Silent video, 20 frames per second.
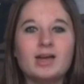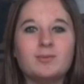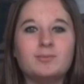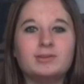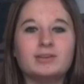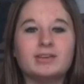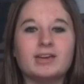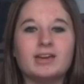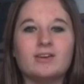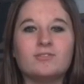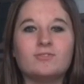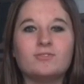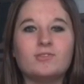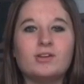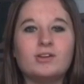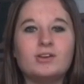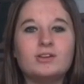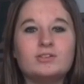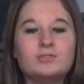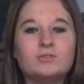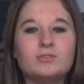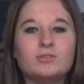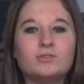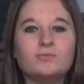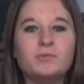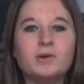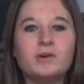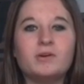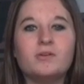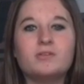able to get footage or
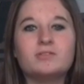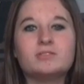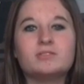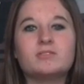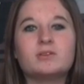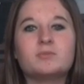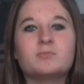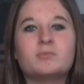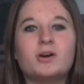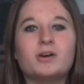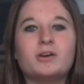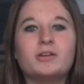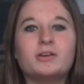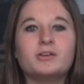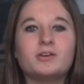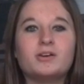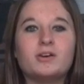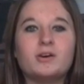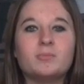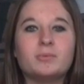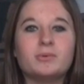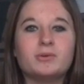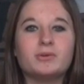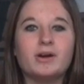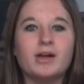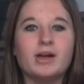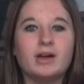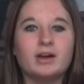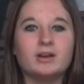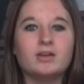photos of the Mardi Gras
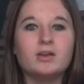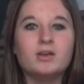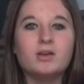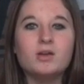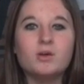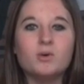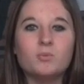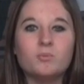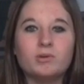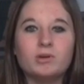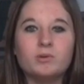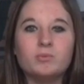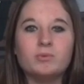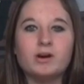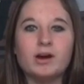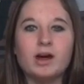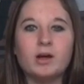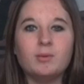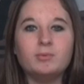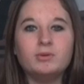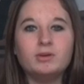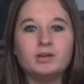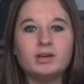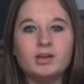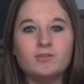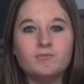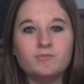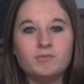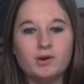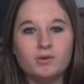parade, we were able to
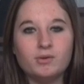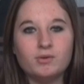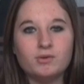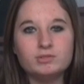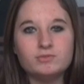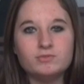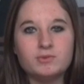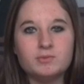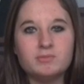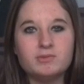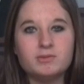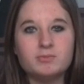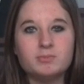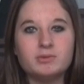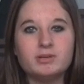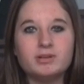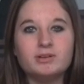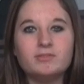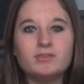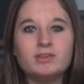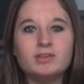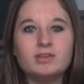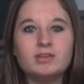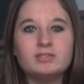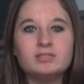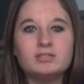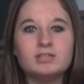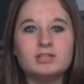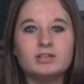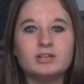get photos from the
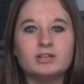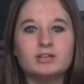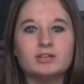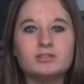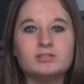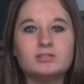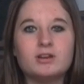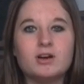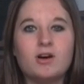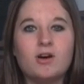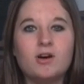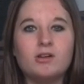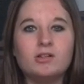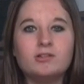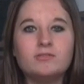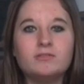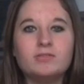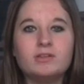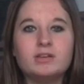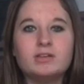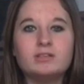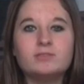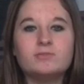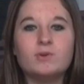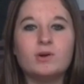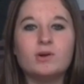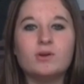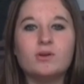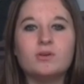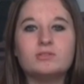previous years. All of these
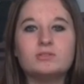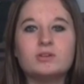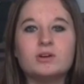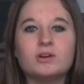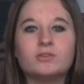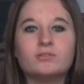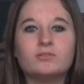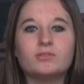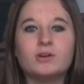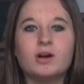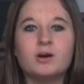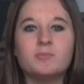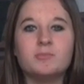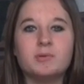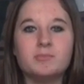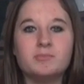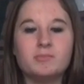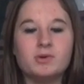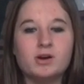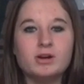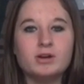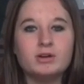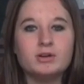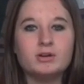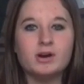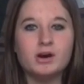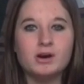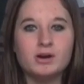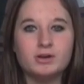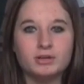photos are from Mardi
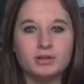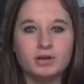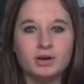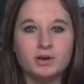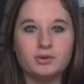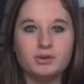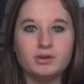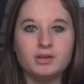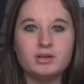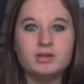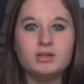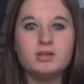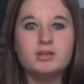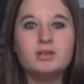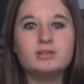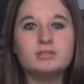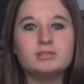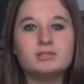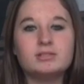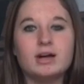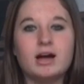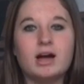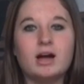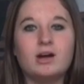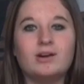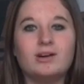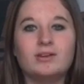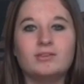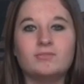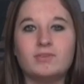Gras Nakona
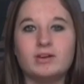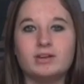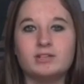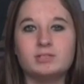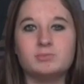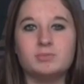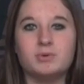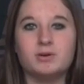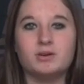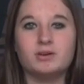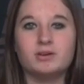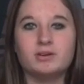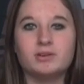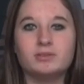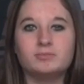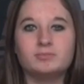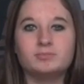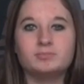Style on Facebook.